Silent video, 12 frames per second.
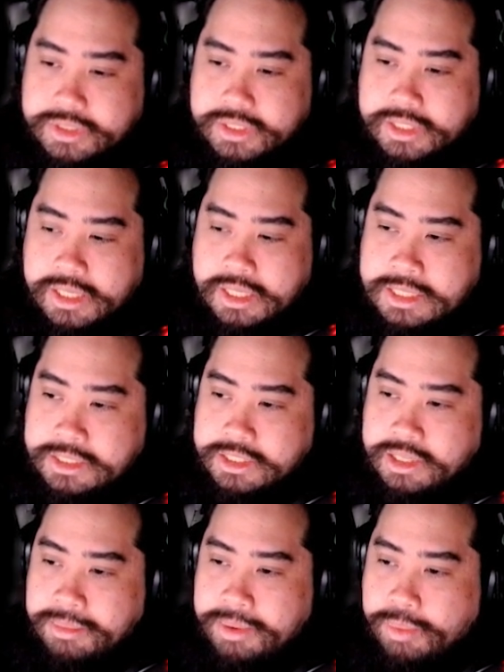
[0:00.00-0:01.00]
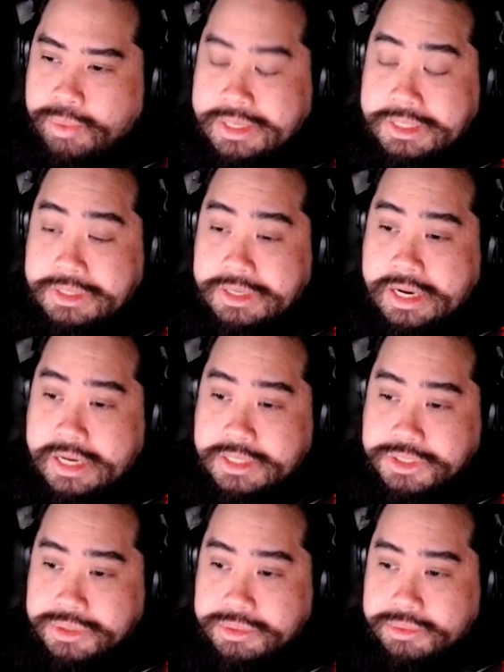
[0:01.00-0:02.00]
the last time I went
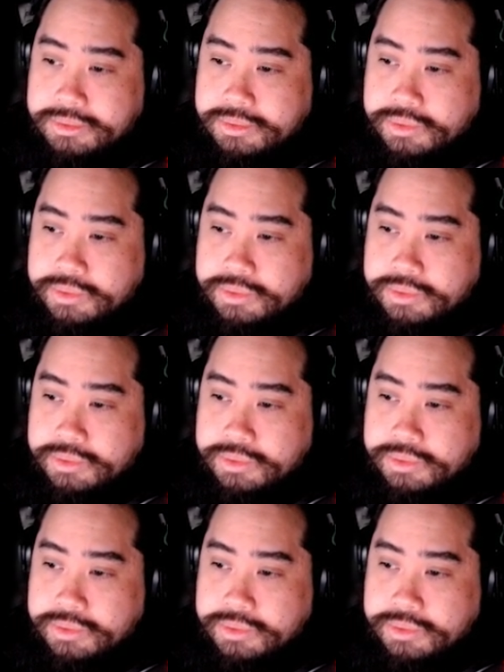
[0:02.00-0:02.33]
international or